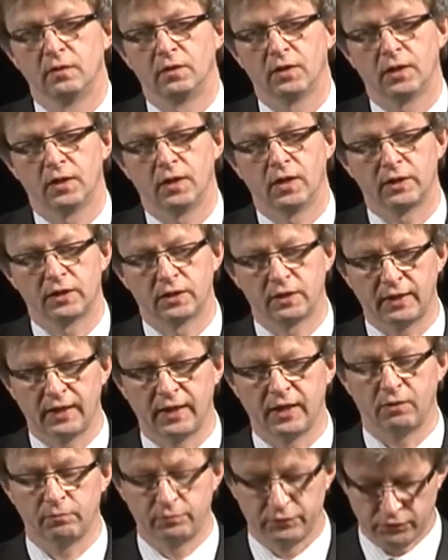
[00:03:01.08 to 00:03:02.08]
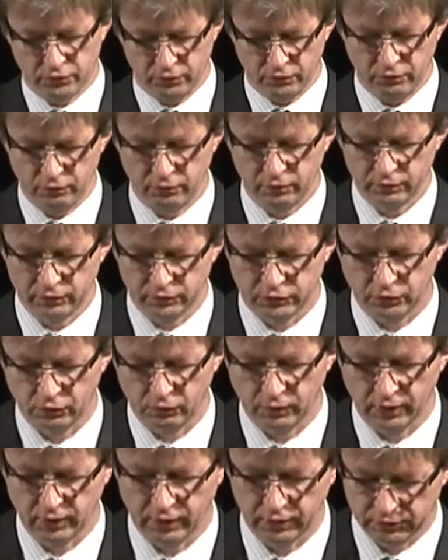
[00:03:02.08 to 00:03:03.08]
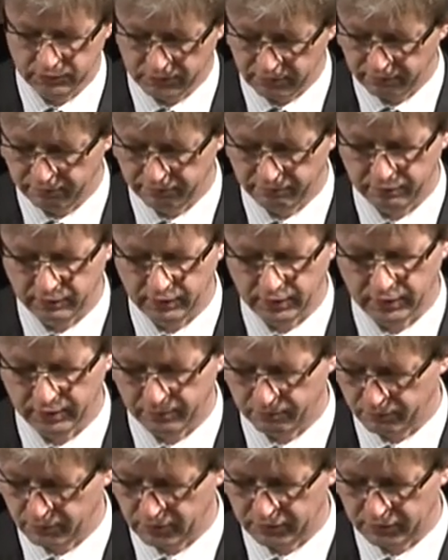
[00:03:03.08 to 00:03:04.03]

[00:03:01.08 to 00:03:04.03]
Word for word: uh, and can help to, to uh, achieve, um,